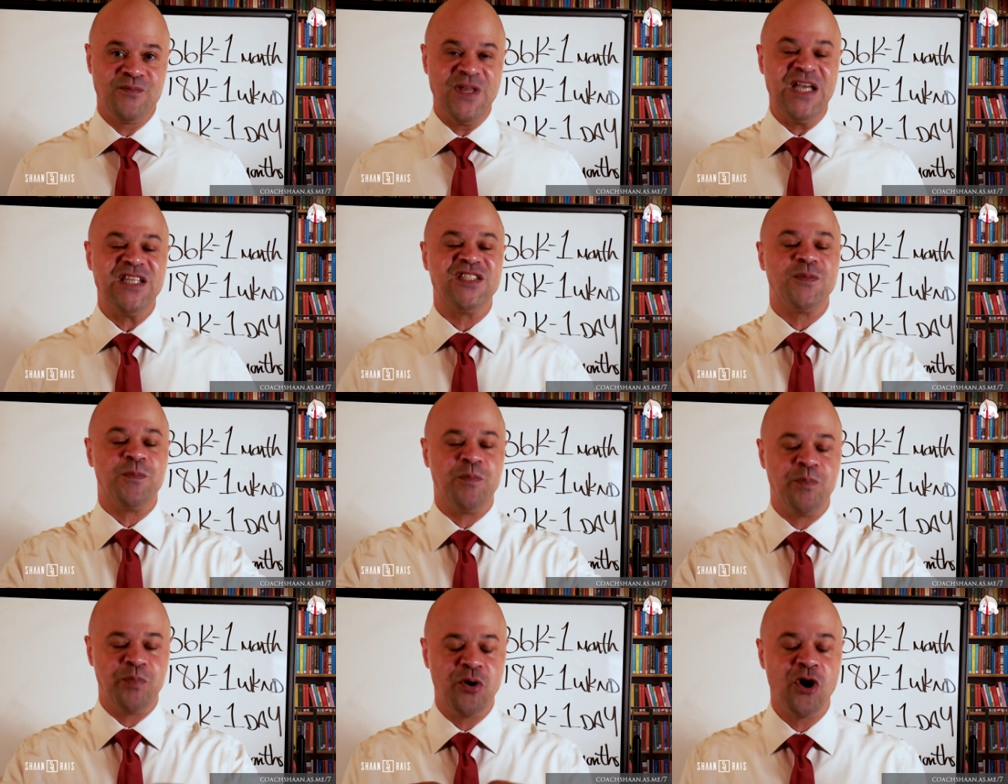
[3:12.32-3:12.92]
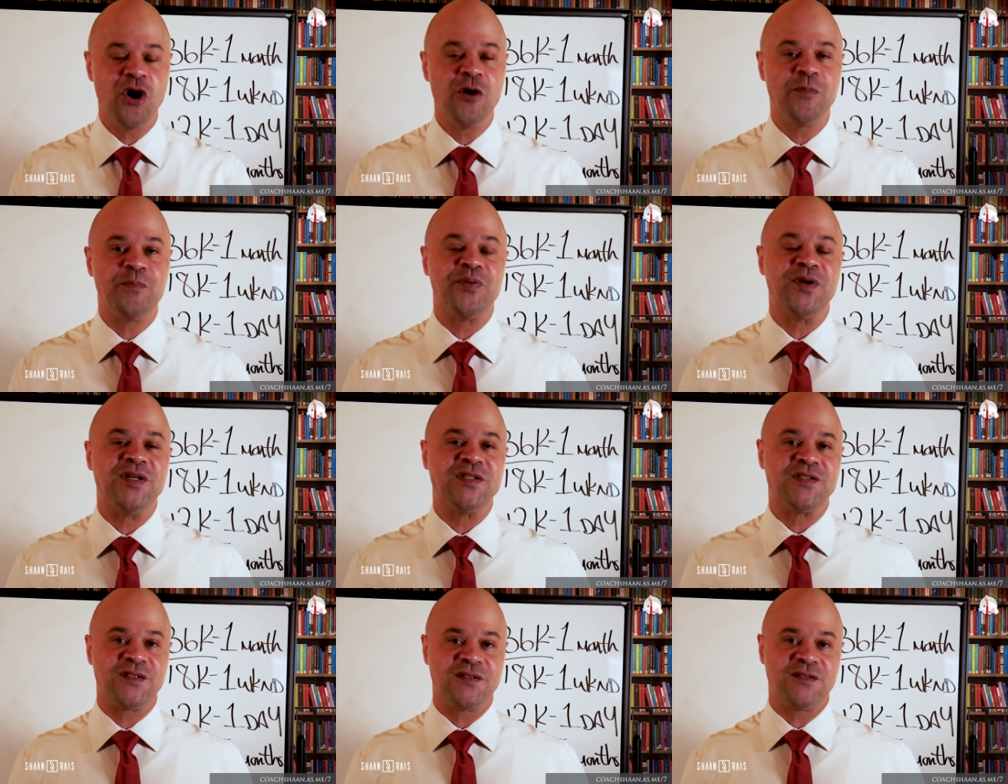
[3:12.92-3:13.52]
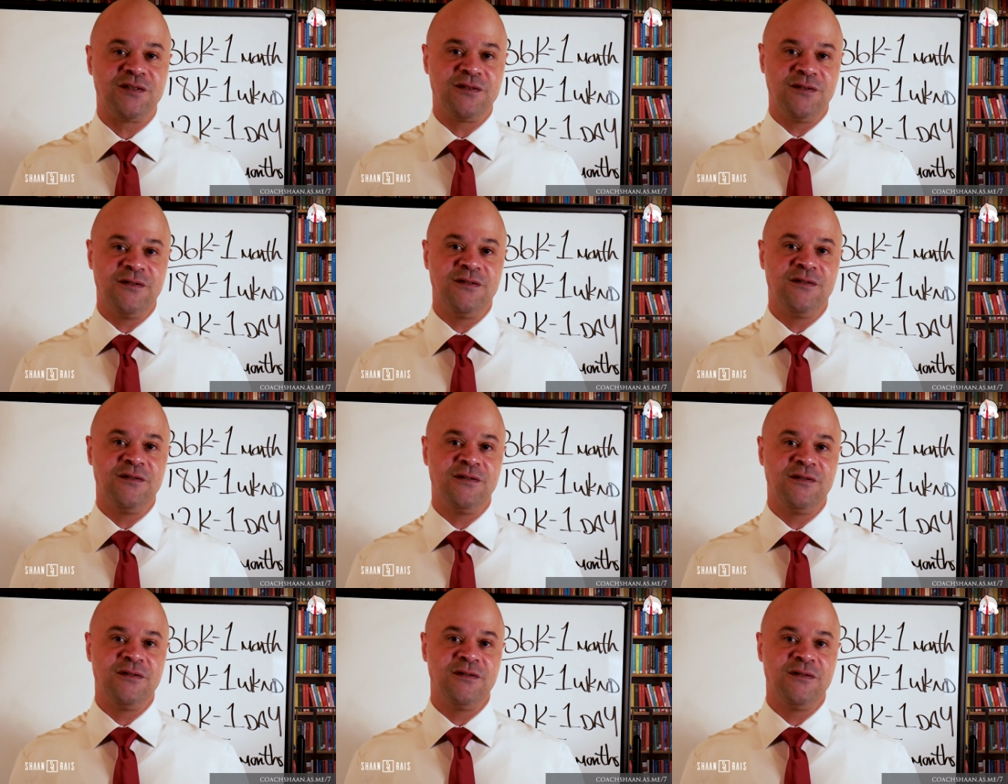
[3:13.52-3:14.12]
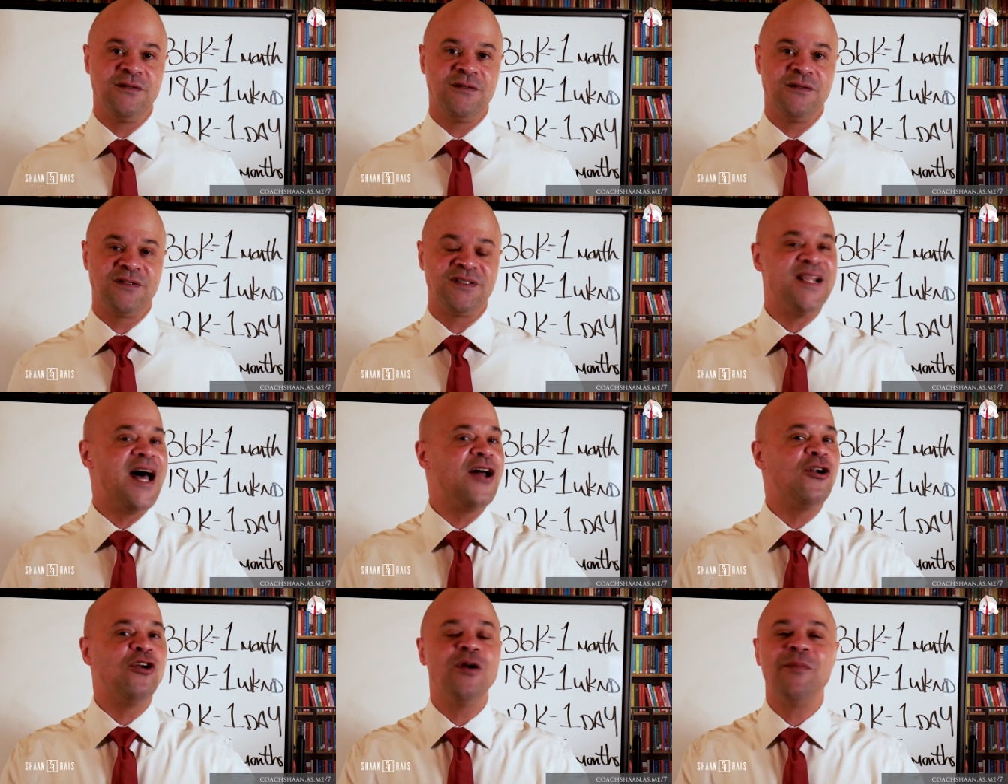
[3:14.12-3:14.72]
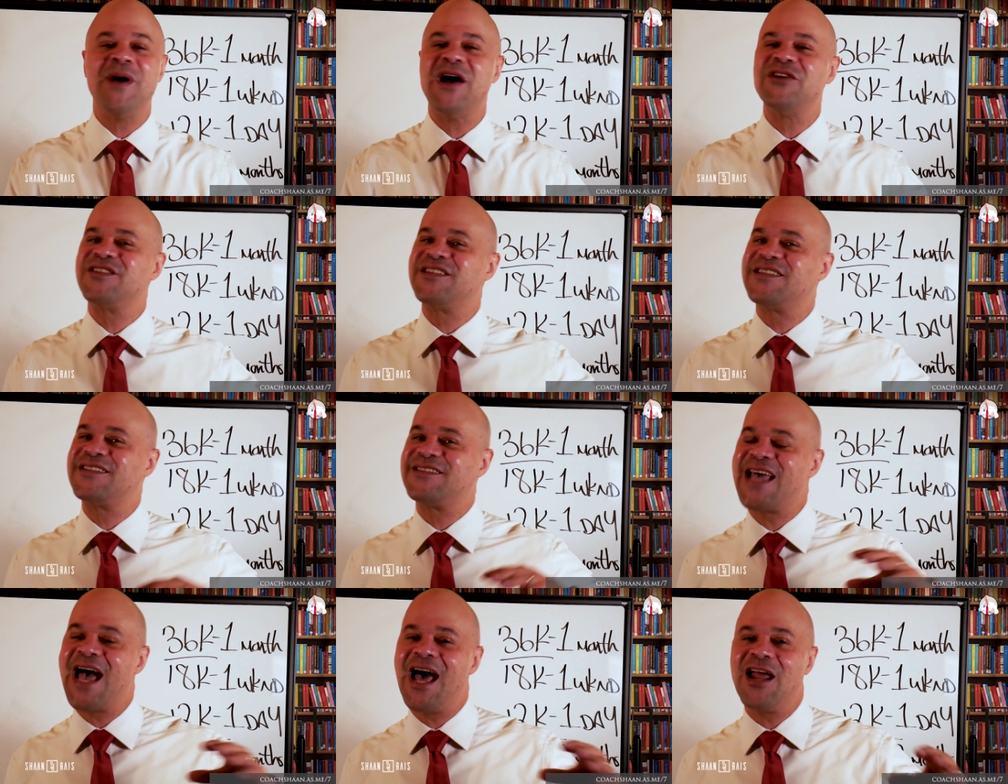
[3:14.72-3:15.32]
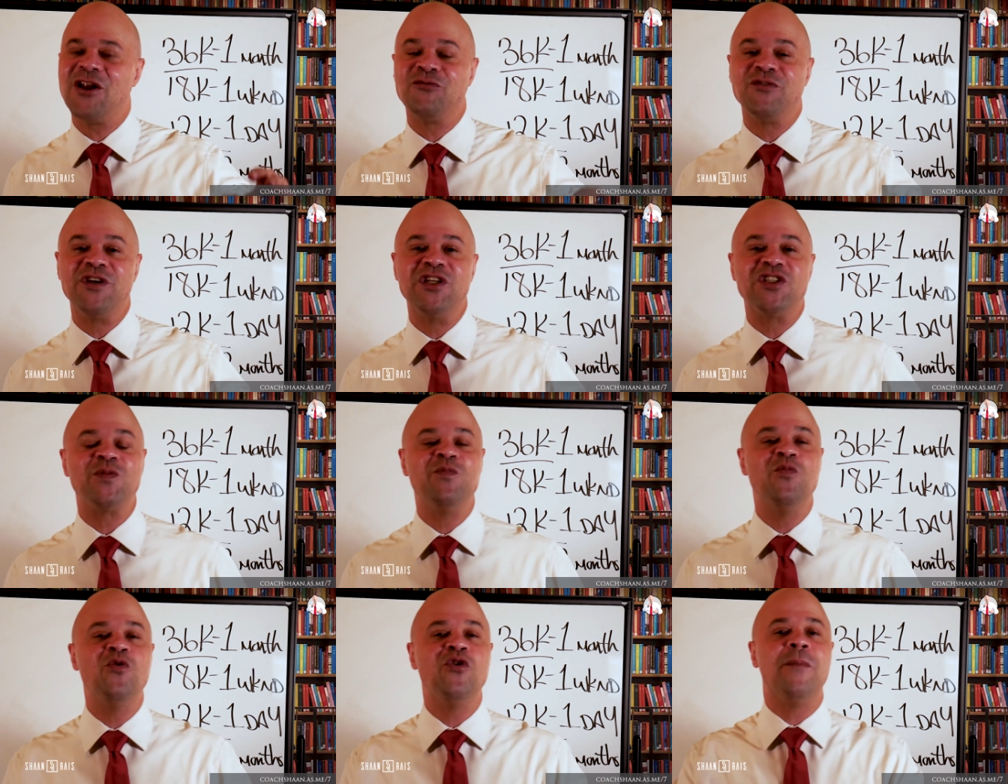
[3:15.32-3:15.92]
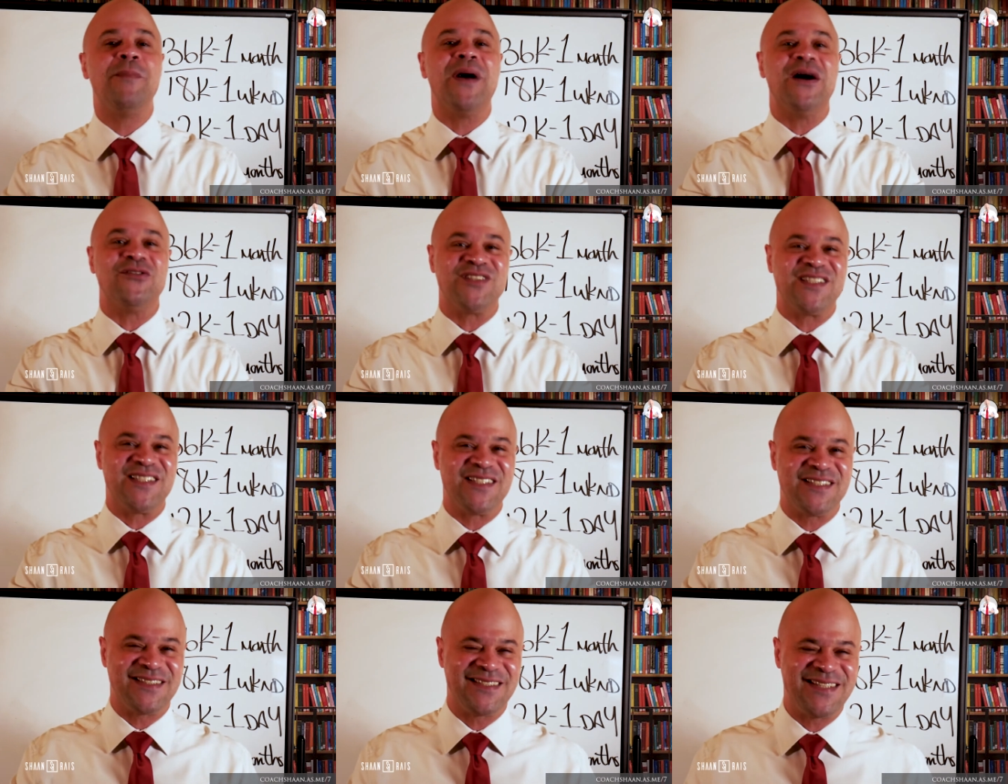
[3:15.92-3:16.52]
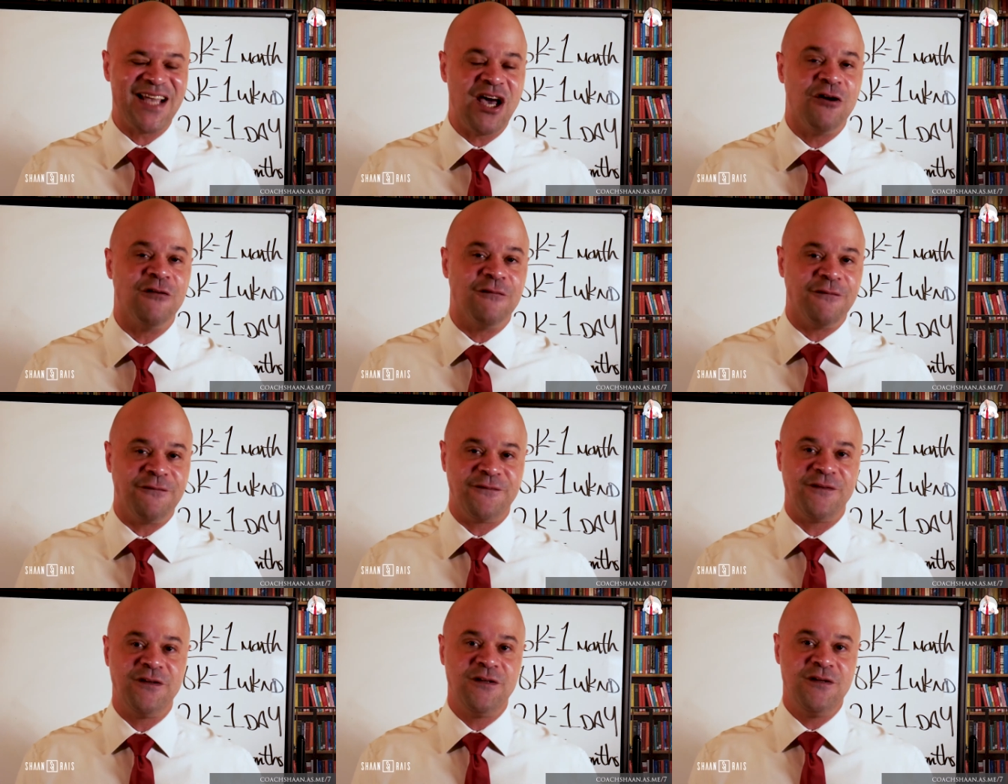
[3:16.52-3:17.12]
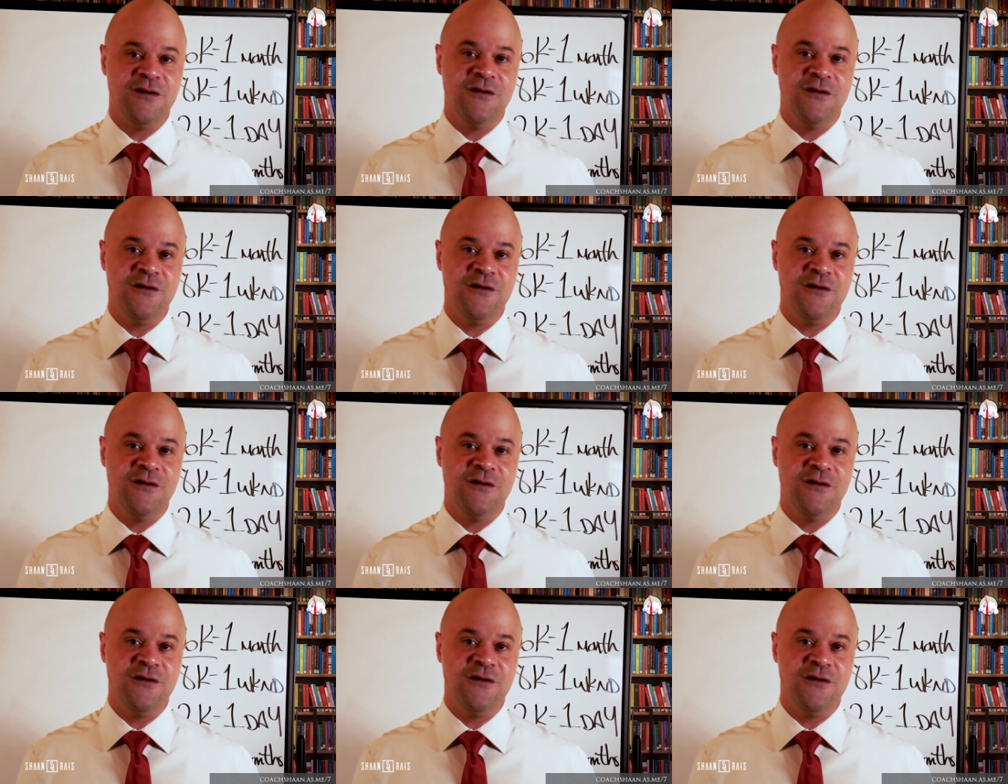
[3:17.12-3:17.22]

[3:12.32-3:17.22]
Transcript: It's purpose. It's not all about salary. It's more about self.